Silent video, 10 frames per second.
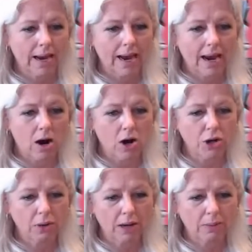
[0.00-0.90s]
Are
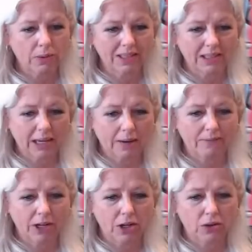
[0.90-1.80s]
you able to set up
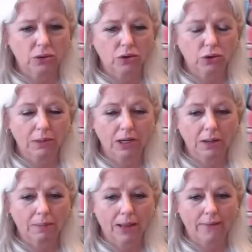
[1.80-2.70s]
video social media
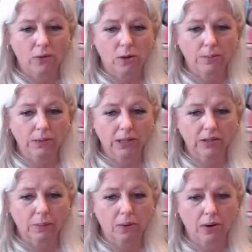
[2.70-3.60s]
platforms as a
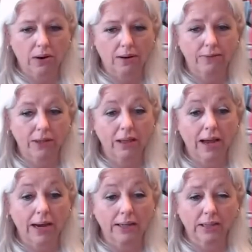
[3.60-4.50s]
part of the
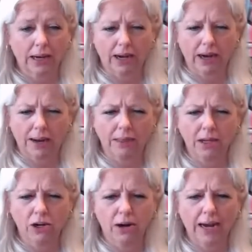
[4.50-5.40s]
class? I
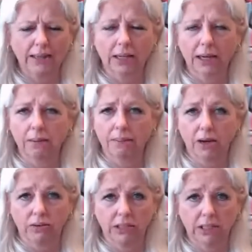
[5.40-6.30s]
think you're asking
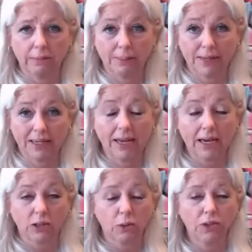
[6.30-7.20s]
about CBB.
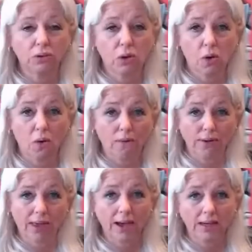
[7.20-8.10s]
Yes, we do go over
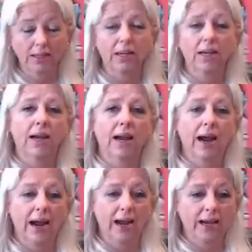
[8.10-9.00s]
that.
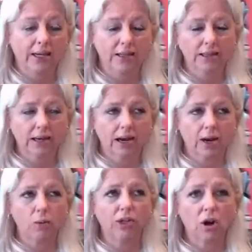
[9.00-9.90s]
And
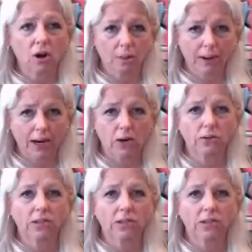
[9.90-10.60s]
we talk about,